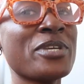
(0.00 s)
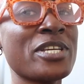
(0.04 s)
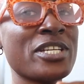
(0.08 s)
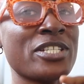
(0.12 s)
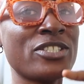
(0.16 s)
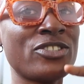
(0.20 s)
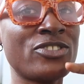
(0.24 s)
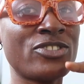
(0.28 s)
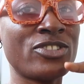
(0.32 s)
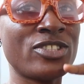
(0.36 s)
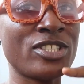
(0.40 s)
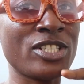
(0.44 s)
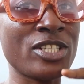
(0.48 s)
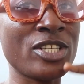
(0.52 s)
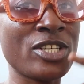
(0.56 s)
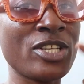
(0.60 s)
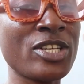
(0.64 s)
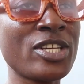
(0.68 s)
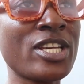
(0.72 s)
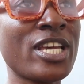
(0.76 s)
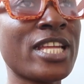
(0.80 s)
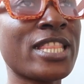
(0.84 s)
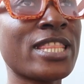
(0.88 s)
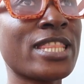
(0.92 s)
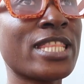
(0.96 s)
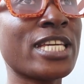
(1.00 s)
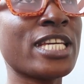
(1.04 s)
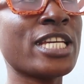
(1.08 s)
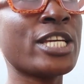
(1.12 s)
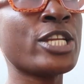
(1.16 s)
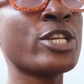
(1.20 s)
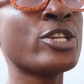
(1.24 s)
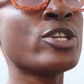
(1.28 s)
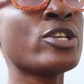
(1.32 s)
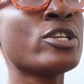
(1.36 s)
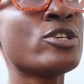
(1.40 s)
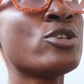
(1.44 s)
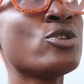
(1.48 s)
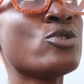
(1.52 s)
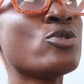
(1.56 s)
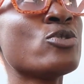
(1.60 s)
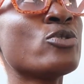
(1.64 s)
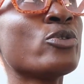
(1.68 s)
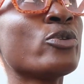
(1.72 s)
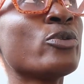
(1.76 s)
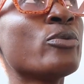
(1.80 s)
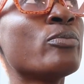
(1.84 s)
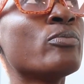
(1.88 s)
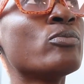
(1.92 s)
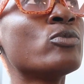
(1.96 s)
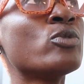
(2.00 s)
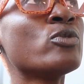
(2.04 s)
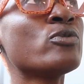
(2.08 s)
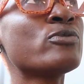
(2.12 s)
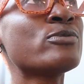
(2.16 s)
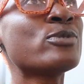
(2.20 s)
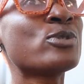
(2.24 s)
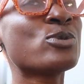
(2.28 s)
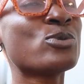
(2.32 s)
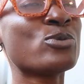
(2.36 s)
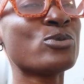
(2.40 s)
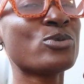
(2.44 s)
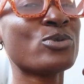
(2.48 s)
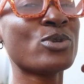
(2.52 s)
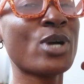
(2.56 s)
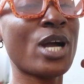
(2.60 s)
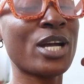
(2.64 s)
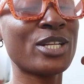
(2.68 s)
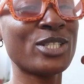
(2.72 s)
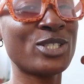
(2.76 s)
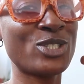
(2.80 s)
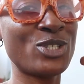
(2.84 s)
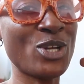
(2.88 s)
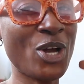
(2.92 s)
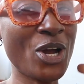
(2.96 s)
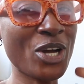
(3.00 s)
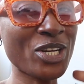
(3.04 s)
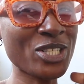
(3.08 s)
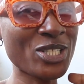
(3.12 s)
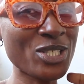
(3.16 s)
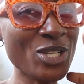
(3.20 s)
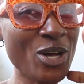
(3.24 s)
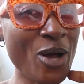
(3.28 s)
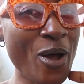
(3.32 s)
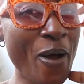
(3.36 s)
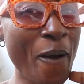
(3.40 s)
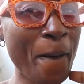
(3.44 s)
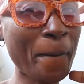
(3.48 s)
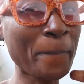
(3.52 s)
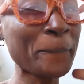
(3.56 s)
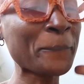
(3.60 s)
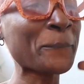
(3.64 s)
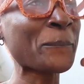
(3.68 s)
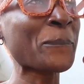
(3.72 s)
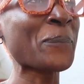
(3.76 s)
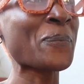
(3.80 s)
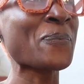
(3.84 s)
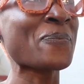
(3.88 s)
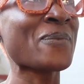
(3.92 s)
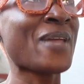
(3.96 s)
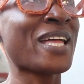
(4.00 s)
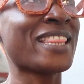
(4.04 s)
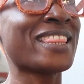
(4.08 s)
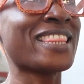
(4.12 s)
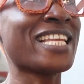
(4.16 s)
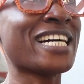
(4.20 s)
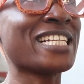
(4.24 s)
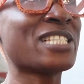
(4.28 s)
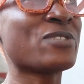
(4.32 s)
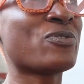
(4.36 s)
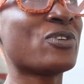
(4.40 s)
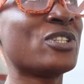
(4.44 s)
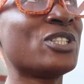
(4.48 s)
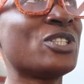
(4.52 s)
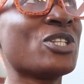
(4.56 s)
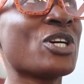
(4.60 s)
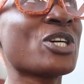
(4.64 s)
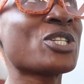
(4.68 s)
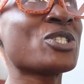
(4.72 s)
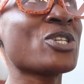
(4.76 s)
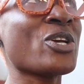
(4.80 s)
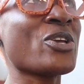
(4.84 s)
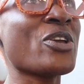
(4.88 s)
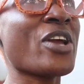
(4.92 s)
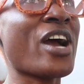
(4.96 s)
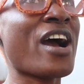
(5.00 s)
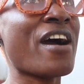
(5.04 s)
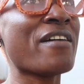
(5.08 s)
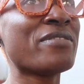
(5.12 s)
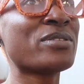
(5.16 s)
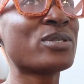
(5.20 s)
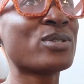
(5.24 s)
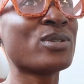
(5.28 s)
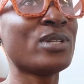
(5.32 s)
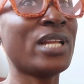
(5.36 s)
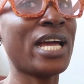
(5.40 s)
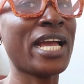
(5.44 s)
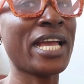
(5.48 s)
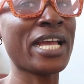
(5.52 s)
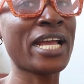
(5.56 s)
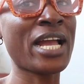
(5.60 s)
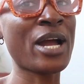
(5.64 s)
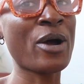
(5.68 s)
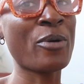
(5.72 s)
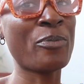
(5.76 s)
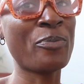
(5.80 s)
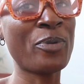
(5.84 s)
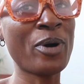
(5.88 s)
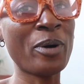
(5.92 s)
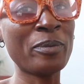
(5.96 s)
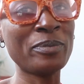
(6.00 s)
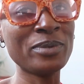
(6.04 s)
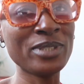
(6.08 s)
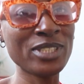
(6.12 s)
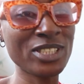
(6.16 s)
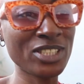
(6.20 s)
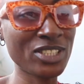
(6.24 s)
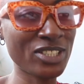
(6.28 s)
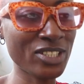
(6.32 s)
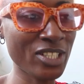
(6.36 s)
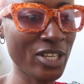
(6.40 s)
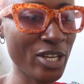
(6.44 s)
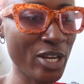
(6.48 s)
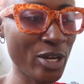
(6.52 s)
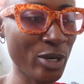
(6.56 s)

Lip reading: PhD, then you move to doctor. That's for doctor, you have to like publish